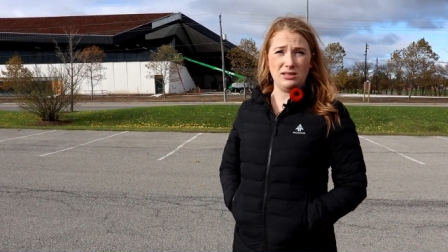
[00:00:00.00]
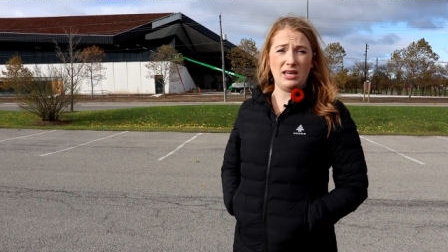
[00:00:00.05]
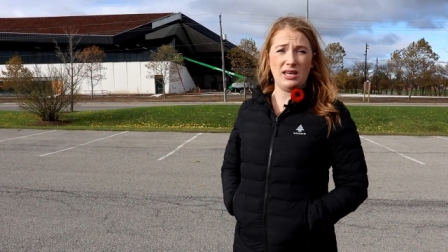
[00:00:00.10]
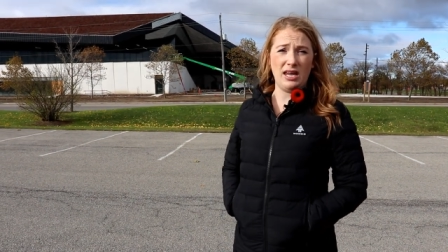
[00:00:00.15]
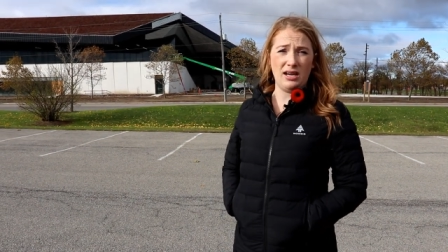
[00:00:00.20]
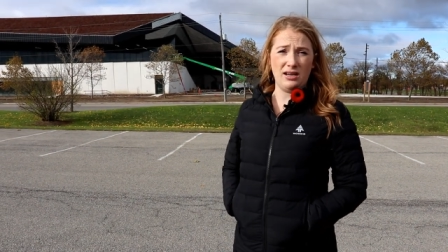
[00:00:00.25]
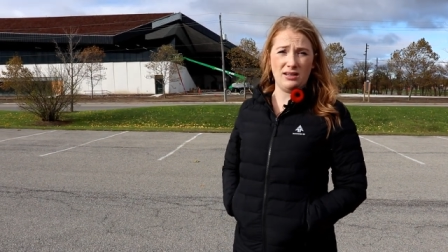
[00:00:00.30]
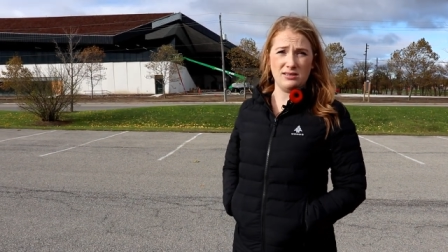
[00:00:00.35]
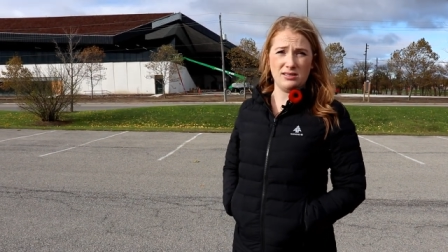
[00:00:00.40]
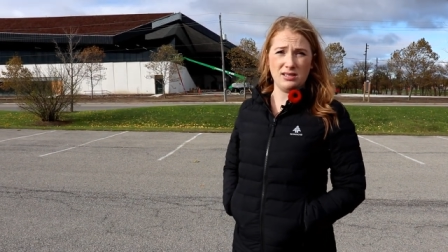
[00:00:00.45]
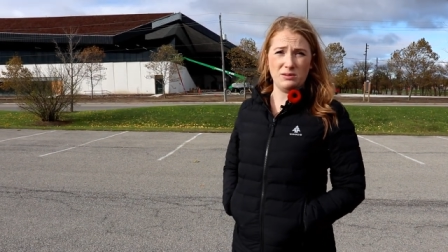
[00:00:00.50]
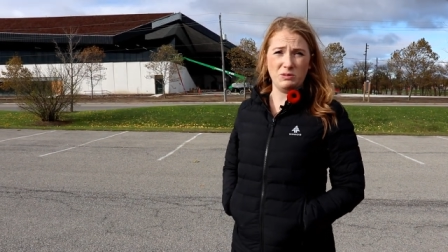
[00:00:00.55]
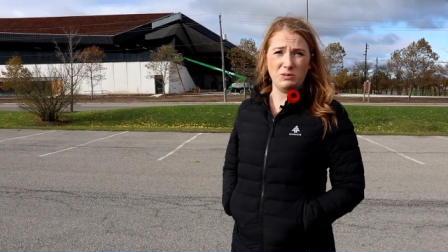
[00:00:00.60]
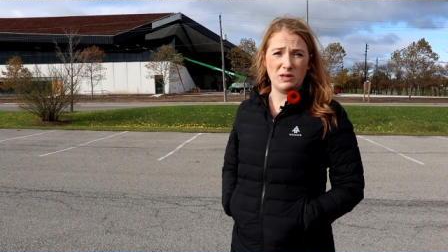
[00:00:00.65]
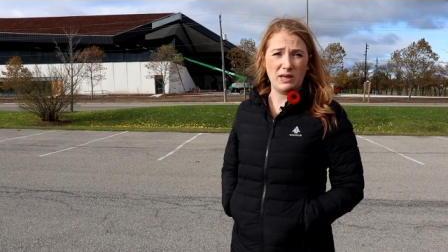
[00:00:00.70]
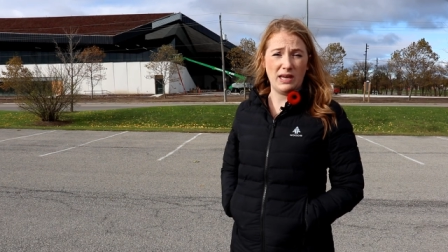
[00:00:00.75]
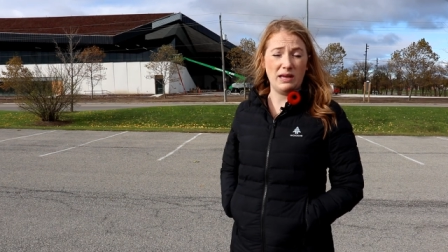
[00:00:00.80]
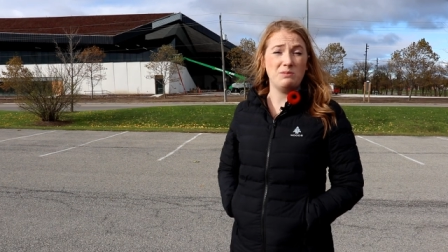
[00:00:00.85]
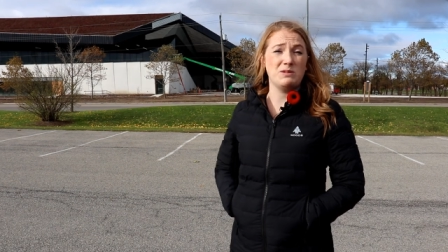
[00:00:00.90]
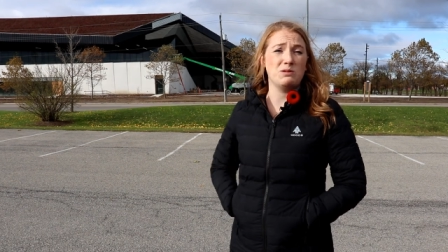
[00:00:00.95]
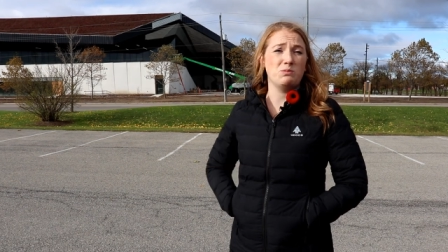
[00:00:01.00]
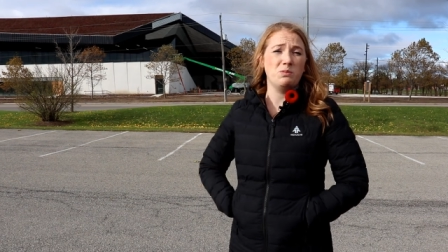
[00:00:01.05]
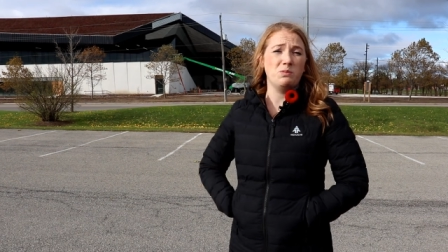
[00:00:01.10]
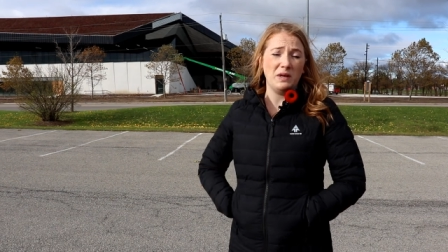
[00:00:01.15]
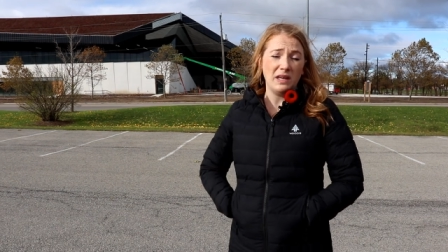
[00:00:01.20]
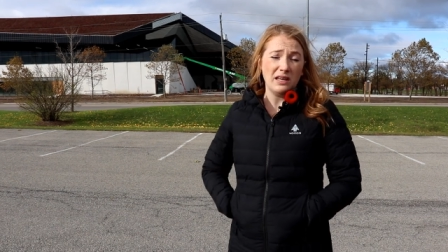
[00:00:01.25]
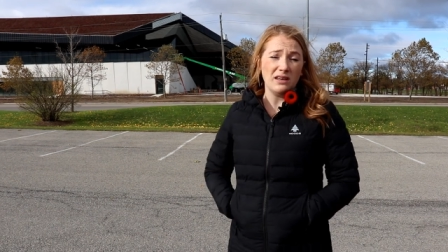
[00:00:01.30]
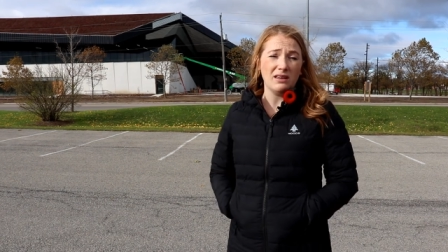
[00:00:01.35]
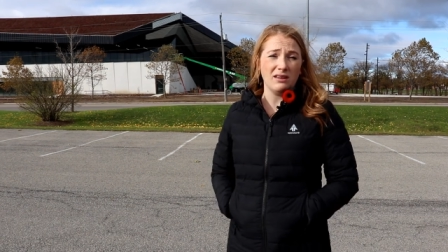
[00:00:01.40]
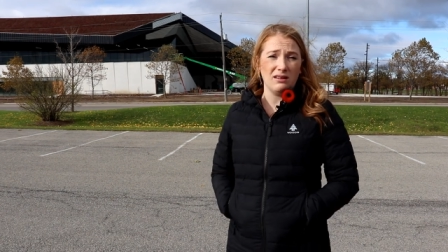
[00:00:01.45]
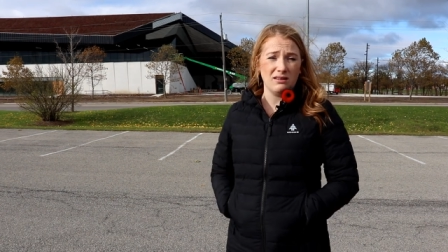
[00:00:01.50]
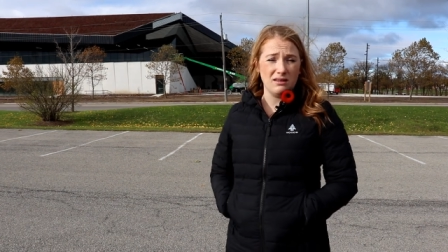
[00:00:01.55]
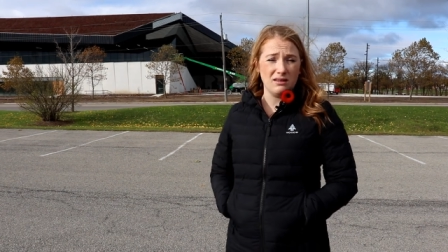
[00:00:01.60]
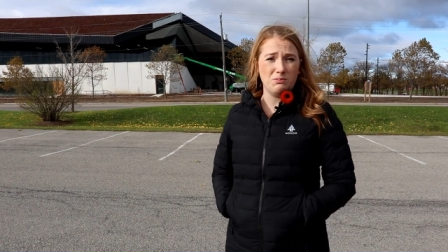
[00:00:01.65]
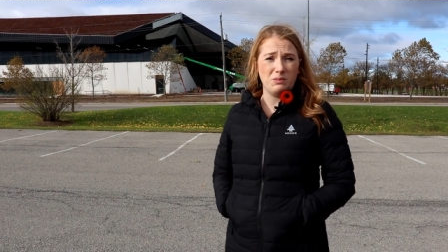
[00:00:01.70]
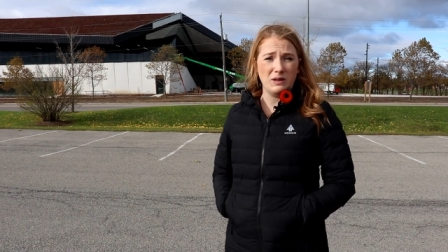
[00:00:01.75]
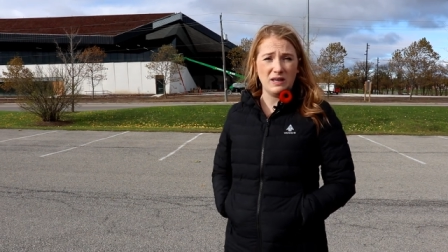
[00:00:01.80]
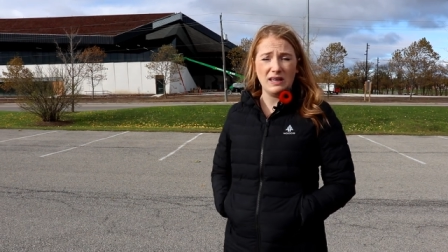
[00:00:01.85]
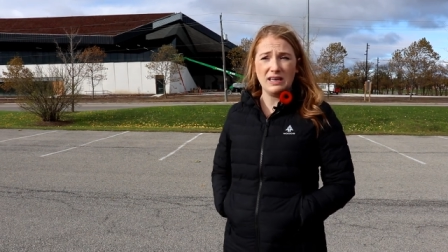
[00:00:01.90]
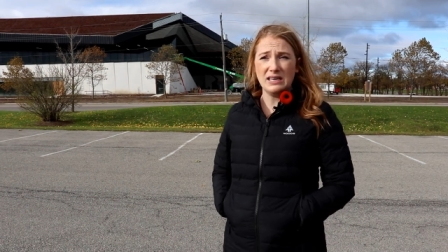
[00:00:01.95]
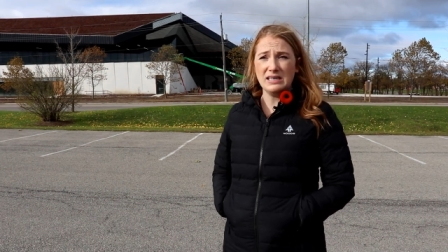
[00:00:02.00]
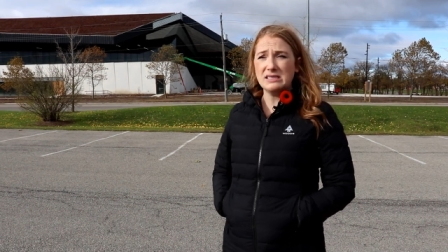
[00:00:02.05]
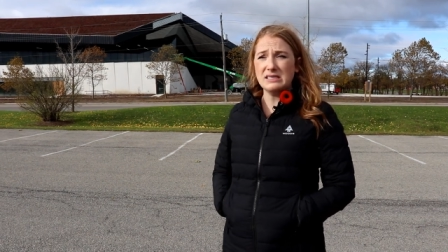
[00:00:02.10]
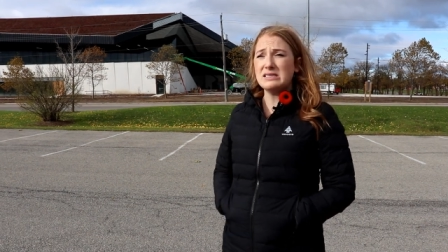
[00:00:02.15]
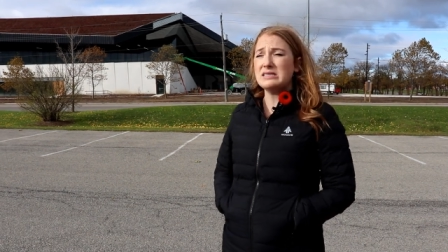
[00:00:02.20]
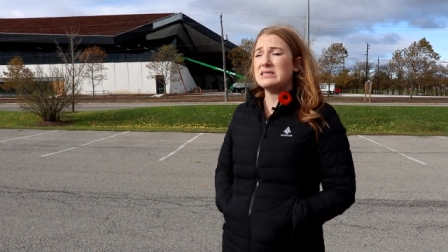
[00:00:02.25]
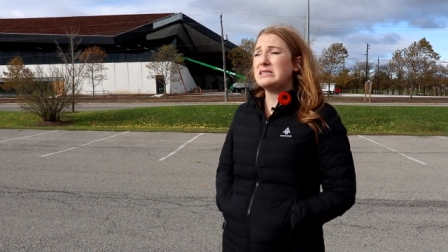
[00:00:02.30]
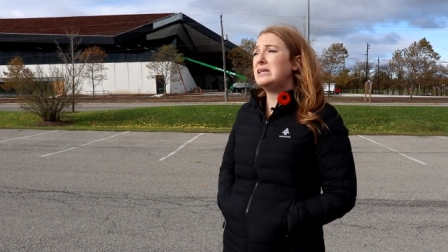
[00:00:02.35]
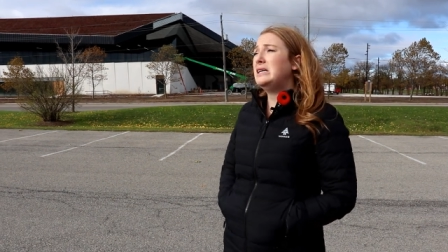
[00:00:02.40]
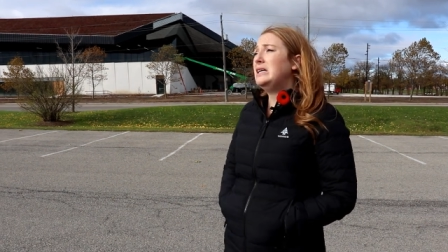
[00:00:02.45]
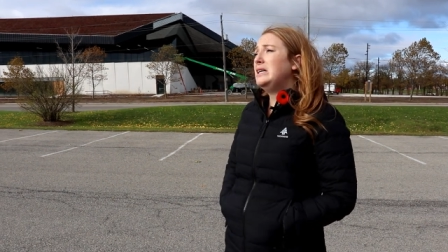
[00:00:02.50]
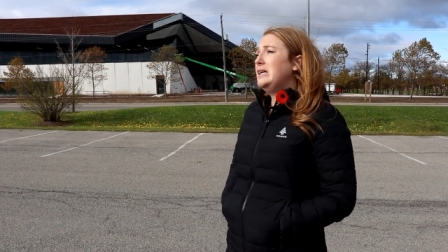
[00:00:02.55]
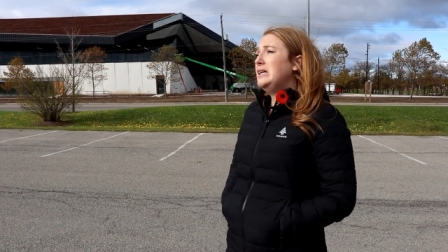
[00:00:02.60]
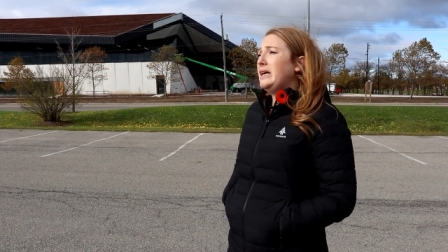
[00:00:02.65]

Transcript: the Canada Summer Games being the biggest.